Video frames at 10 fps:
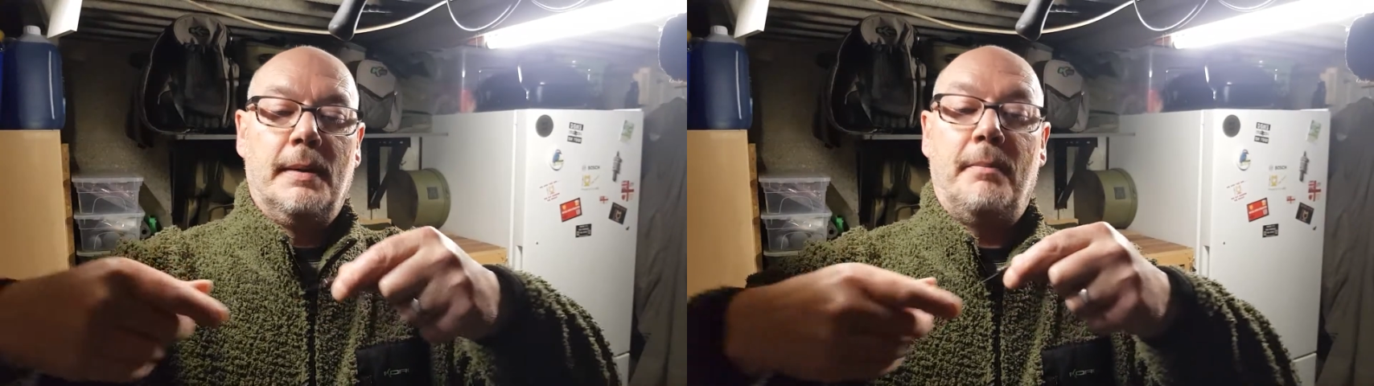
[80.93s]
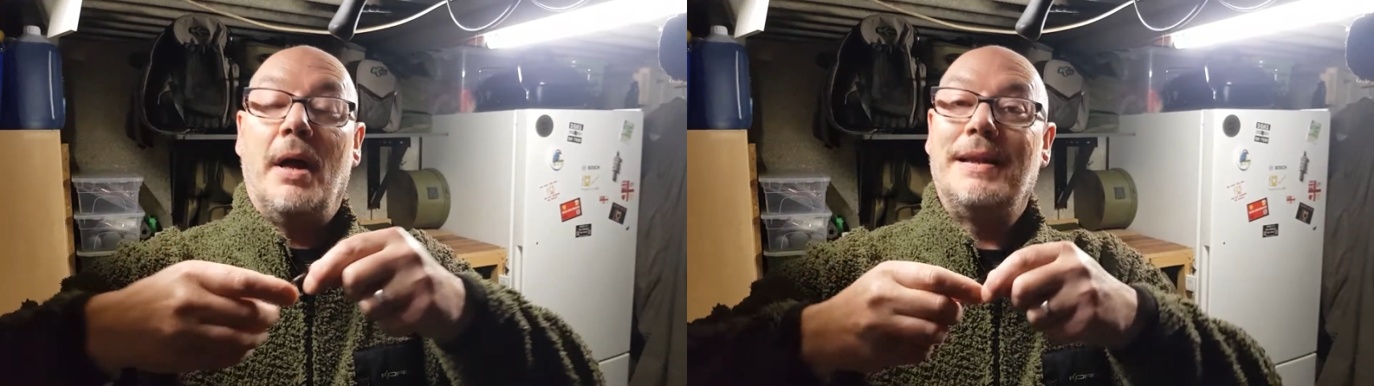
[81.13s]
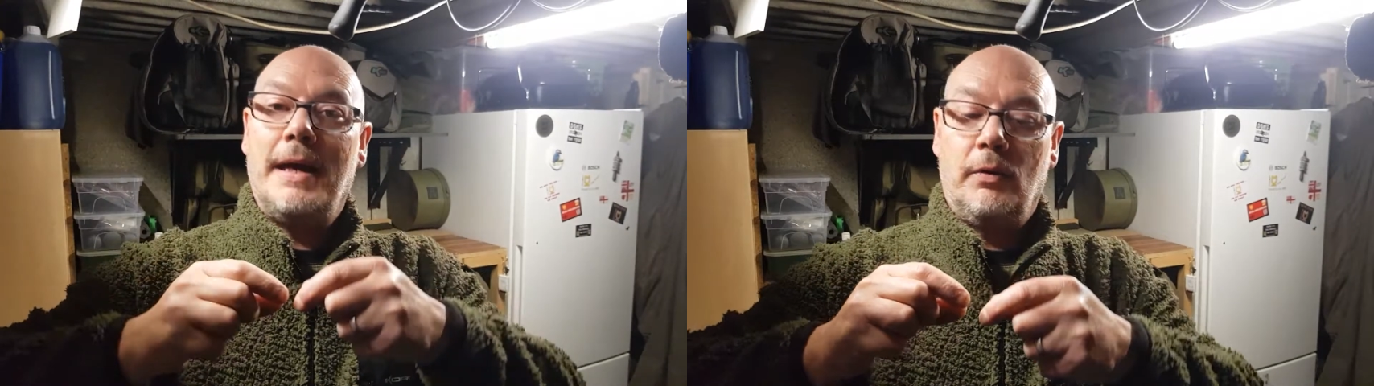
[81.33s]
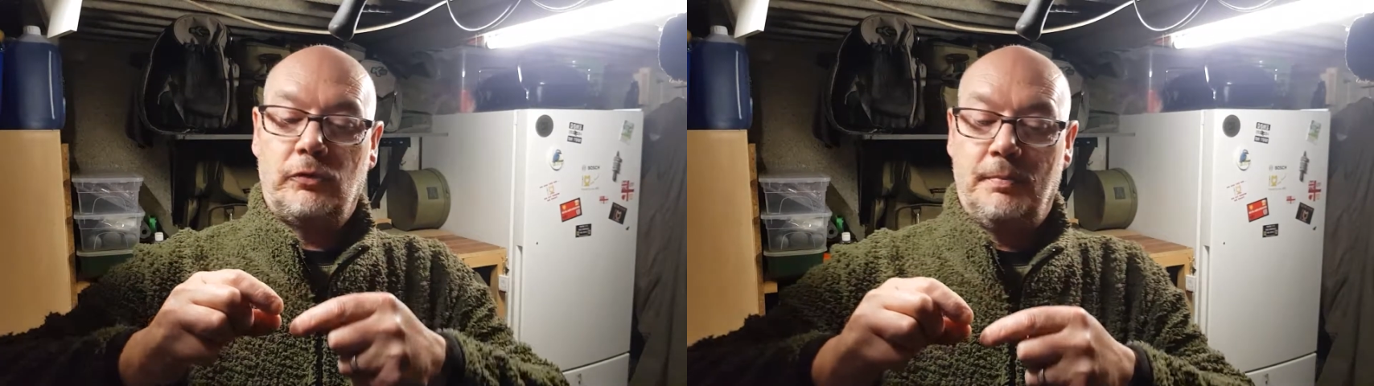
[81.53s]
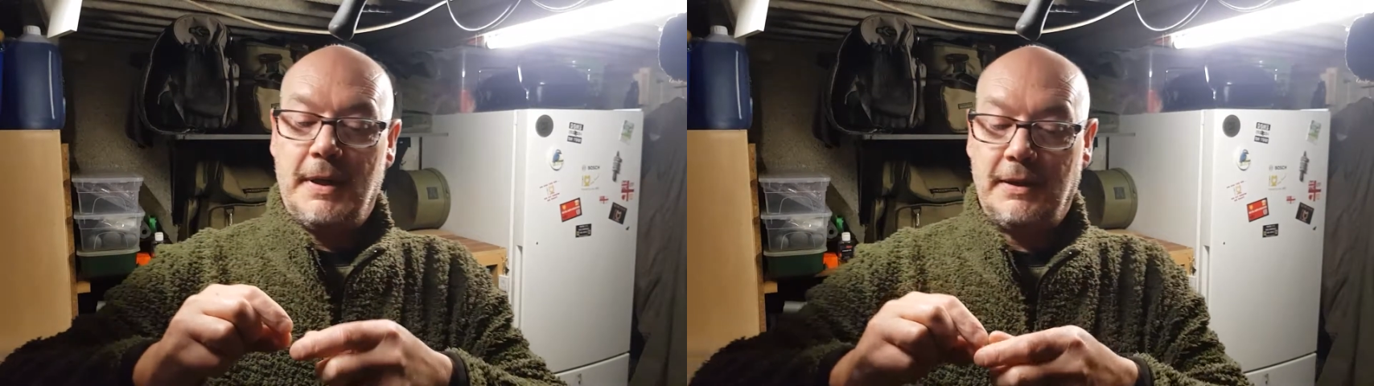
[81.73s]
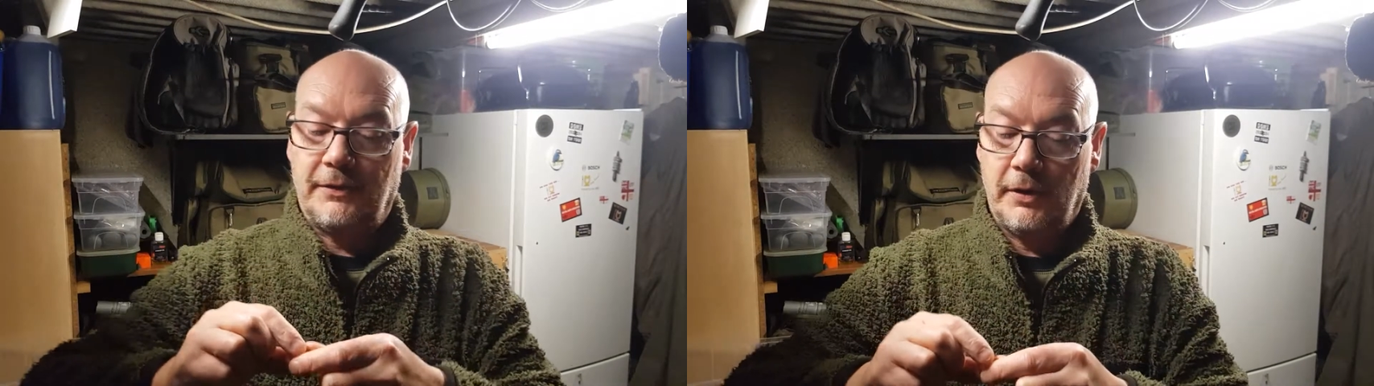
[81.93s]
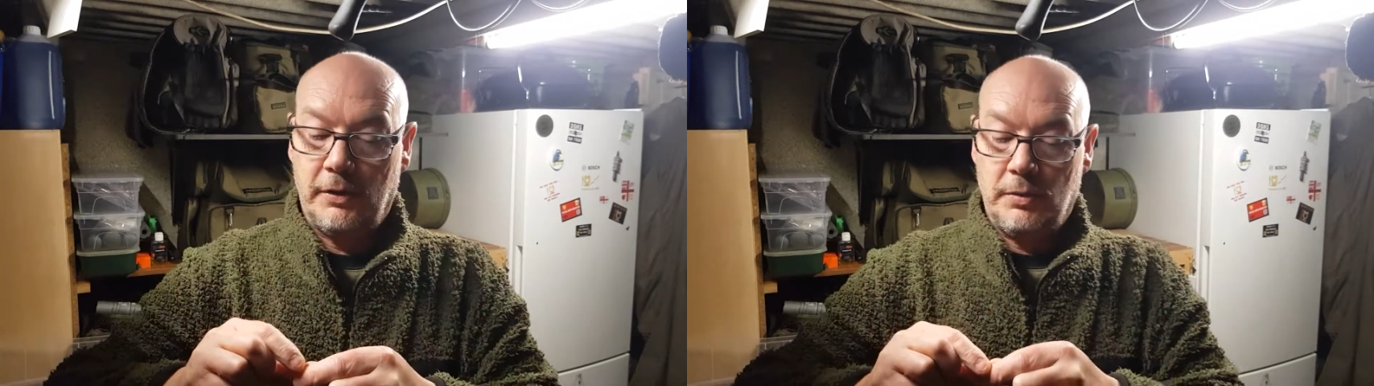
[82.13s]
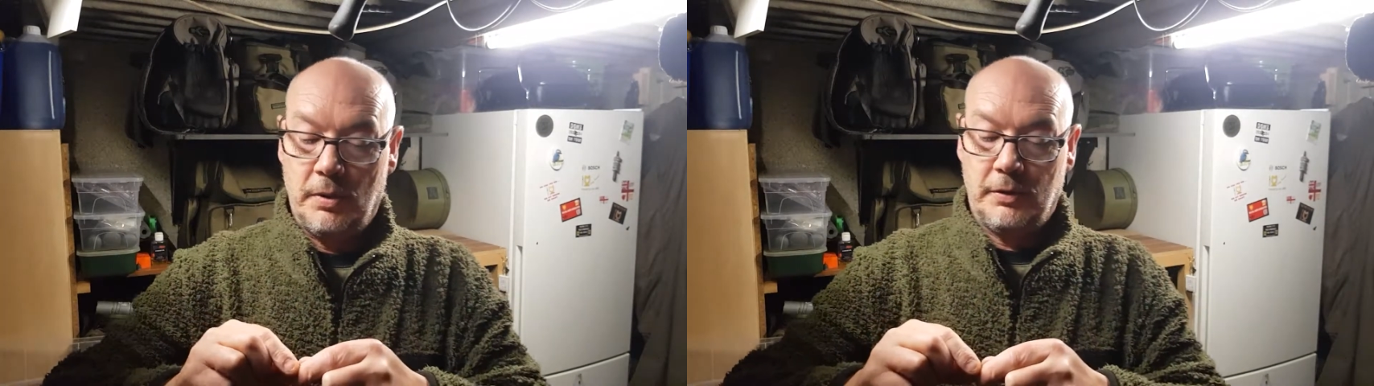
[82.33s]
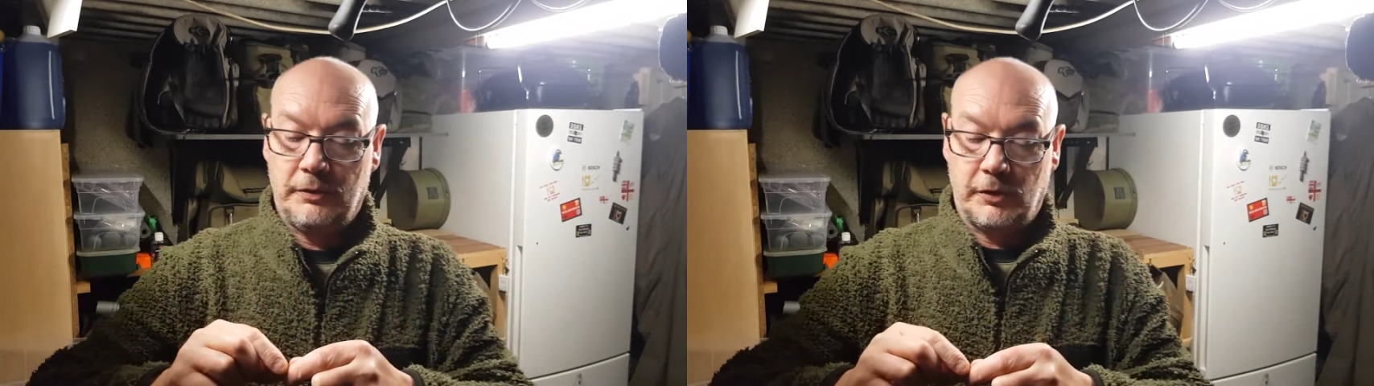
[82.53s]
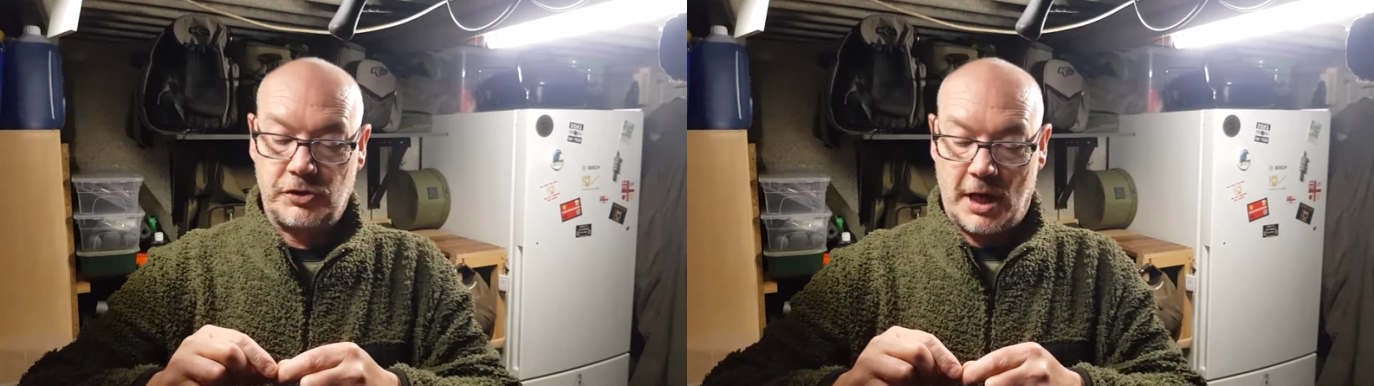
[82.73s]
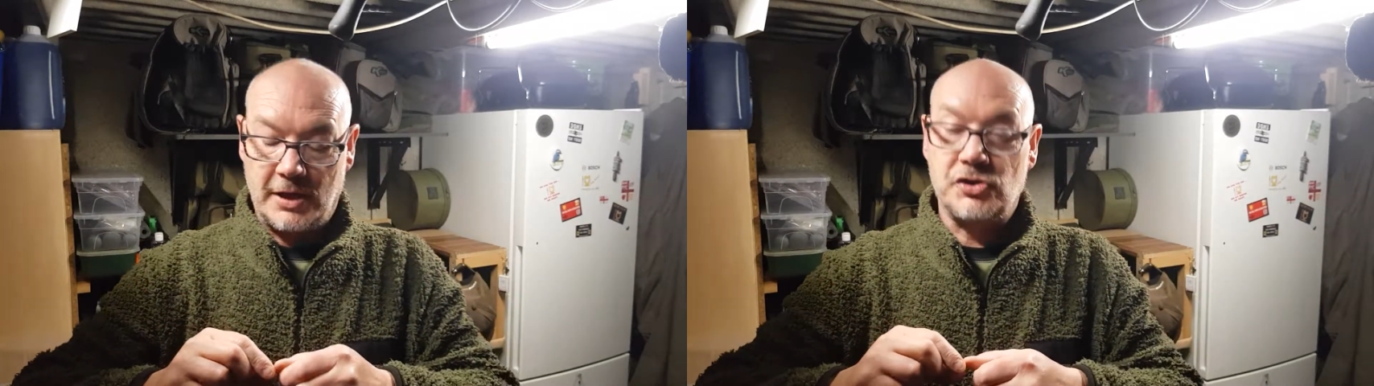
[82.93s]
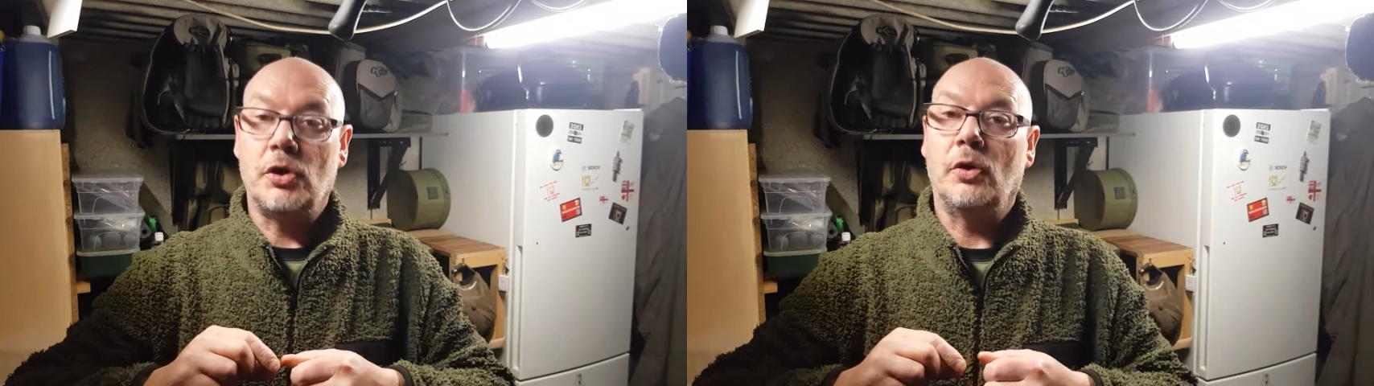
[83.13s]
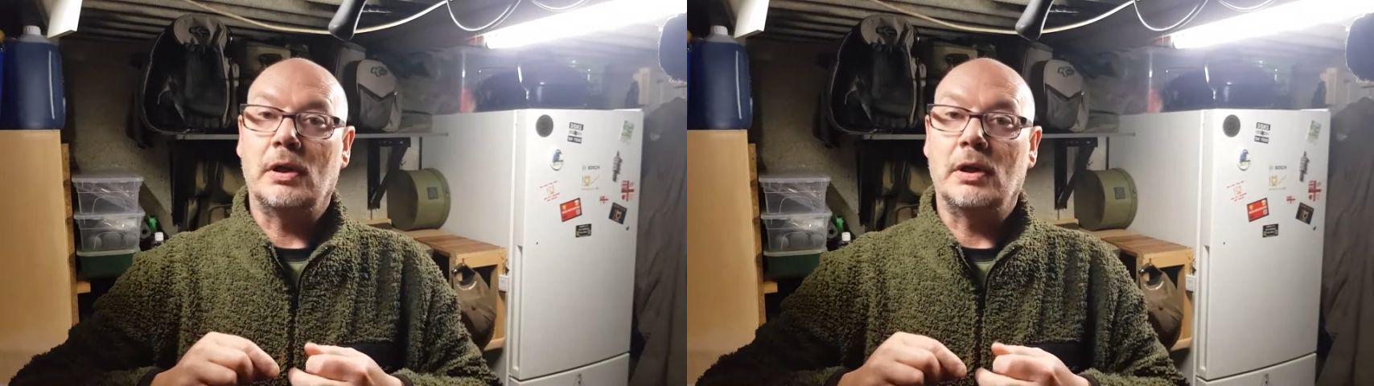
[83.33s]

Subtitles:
but allows me to change hook